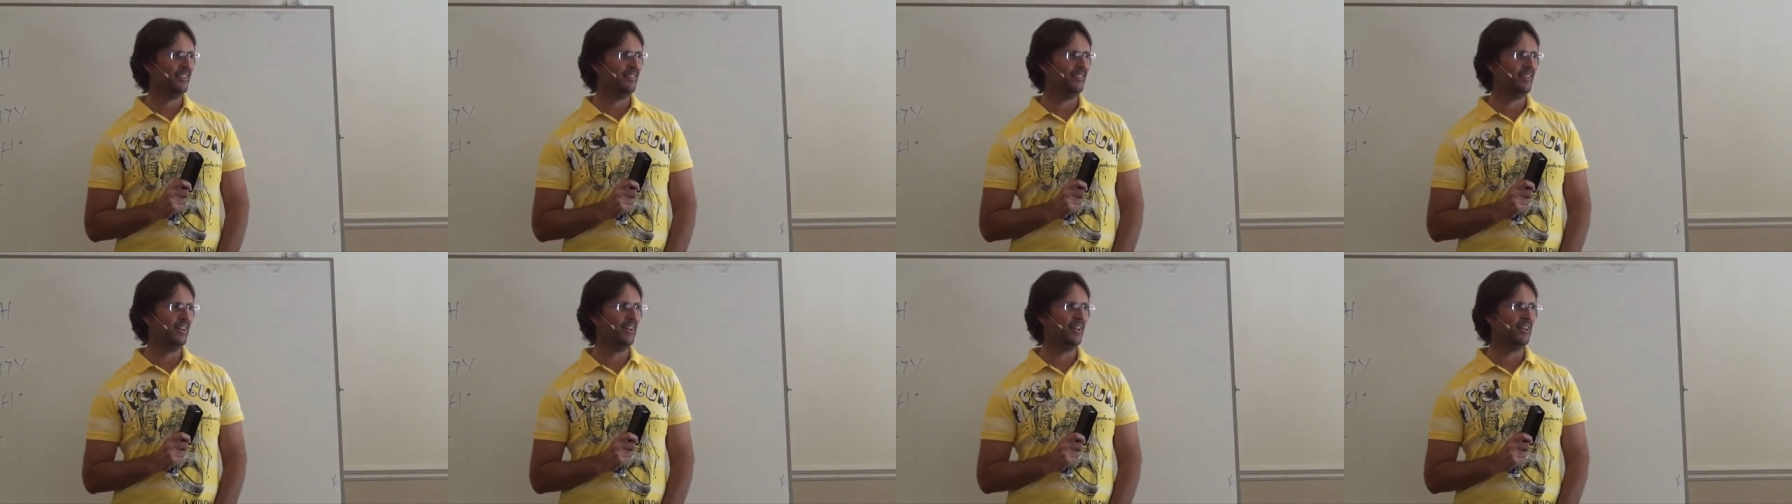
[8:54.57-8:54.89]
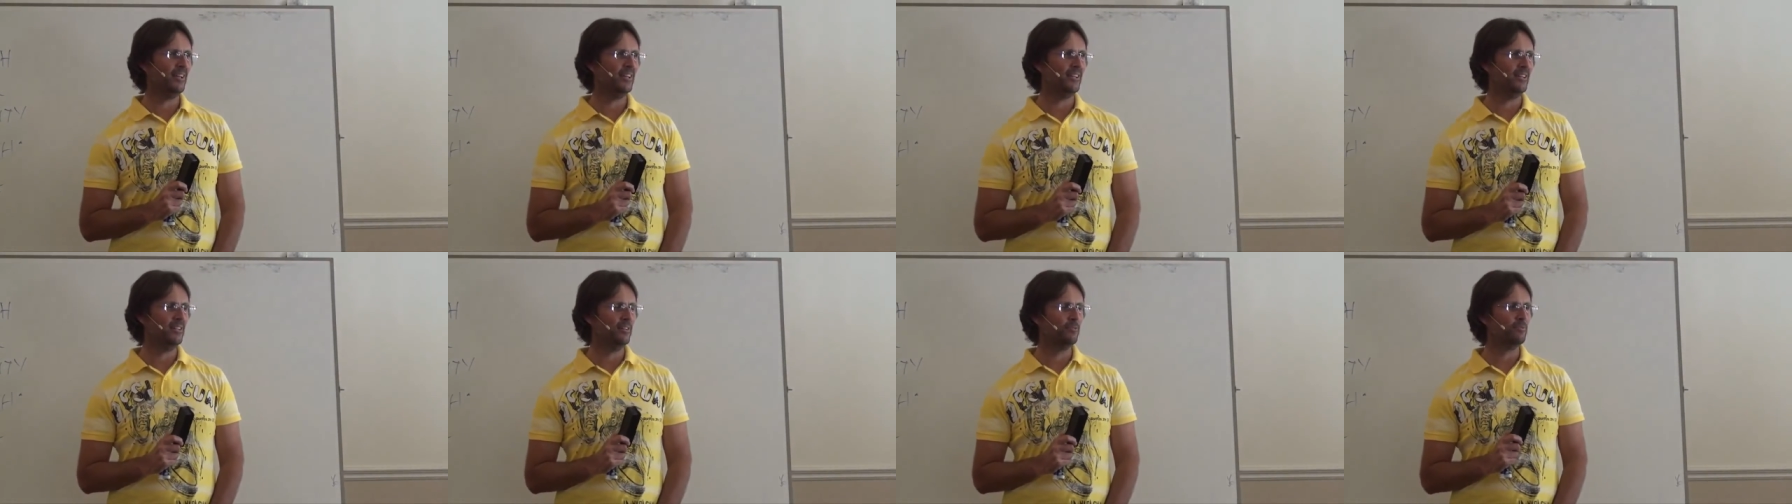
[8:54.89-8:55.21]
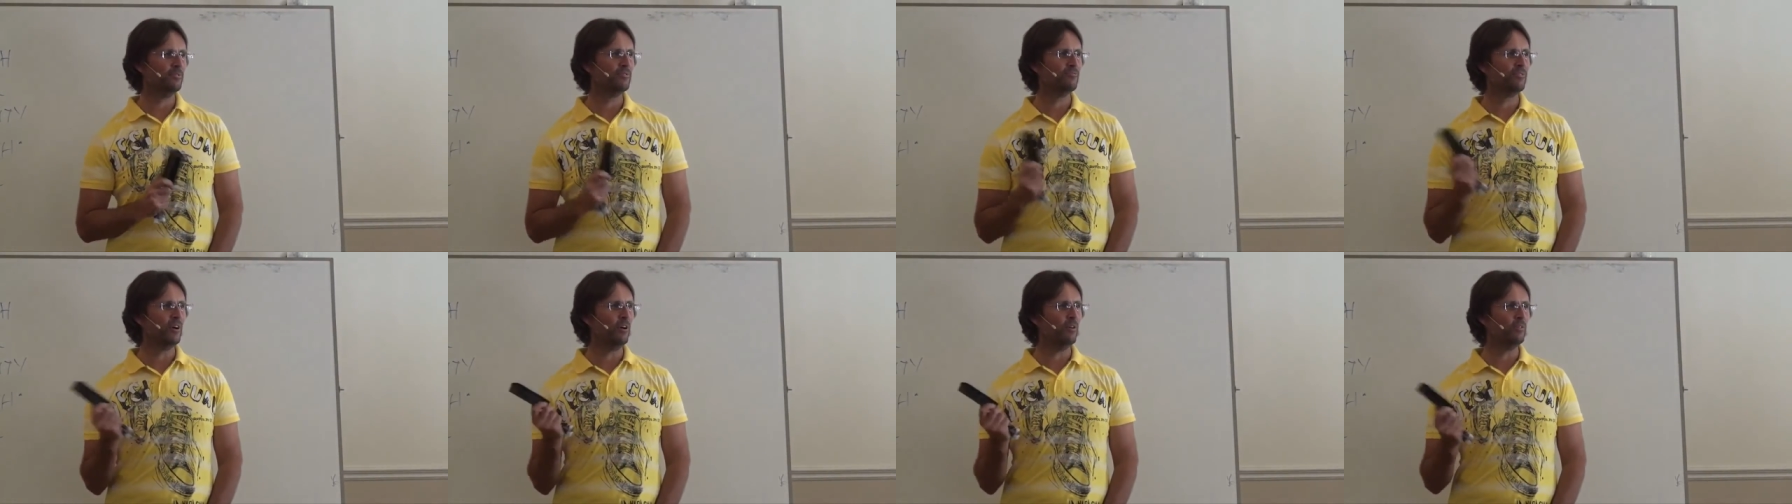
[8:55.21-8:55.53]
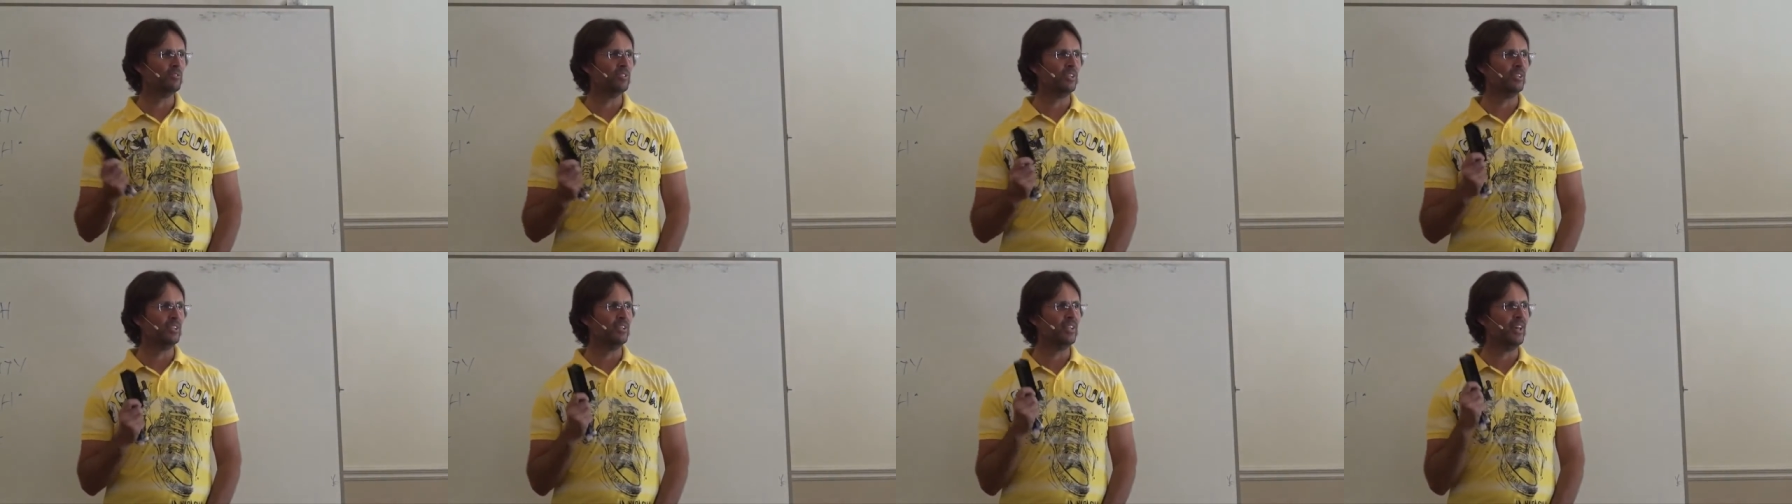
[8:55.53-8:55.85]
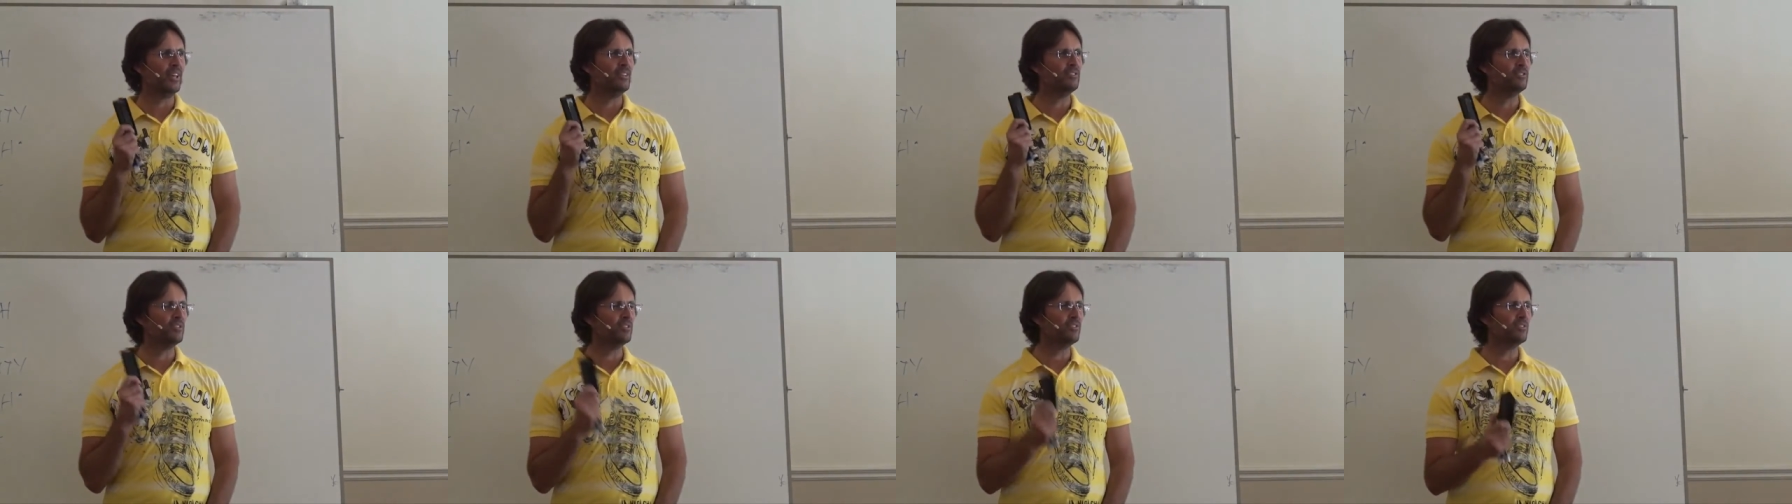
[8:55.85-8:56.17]
that it was faulty and
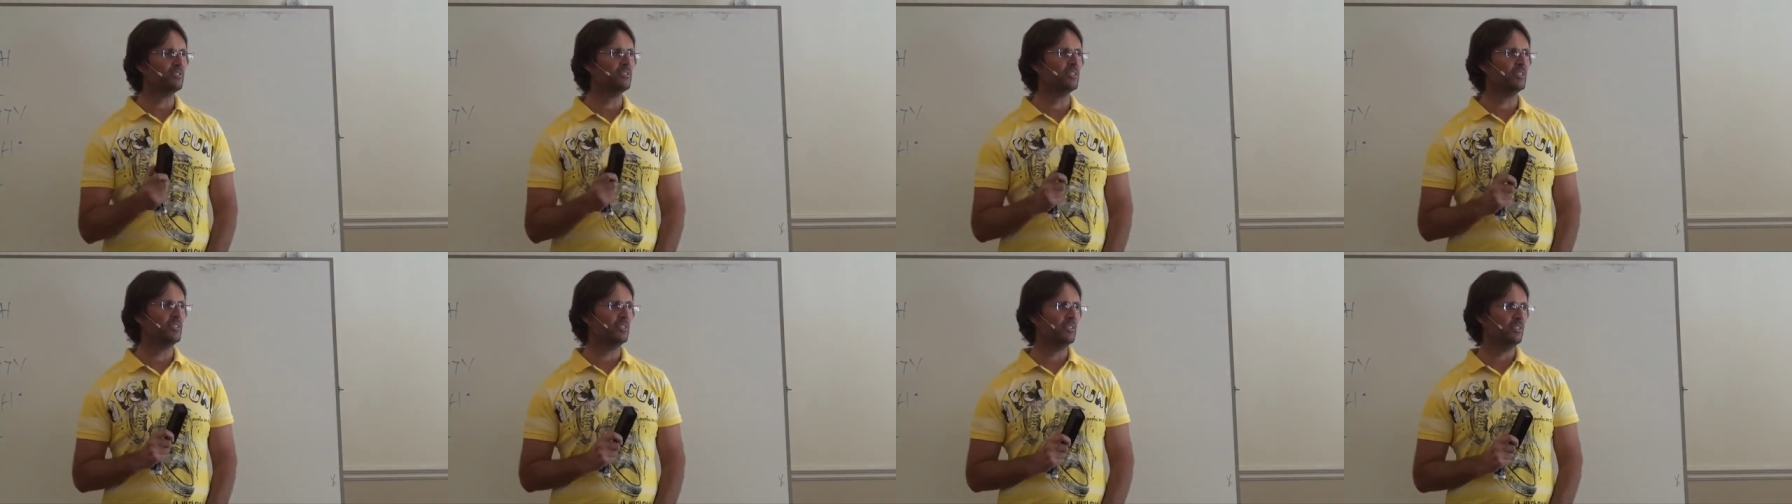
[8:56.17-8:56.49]
they just did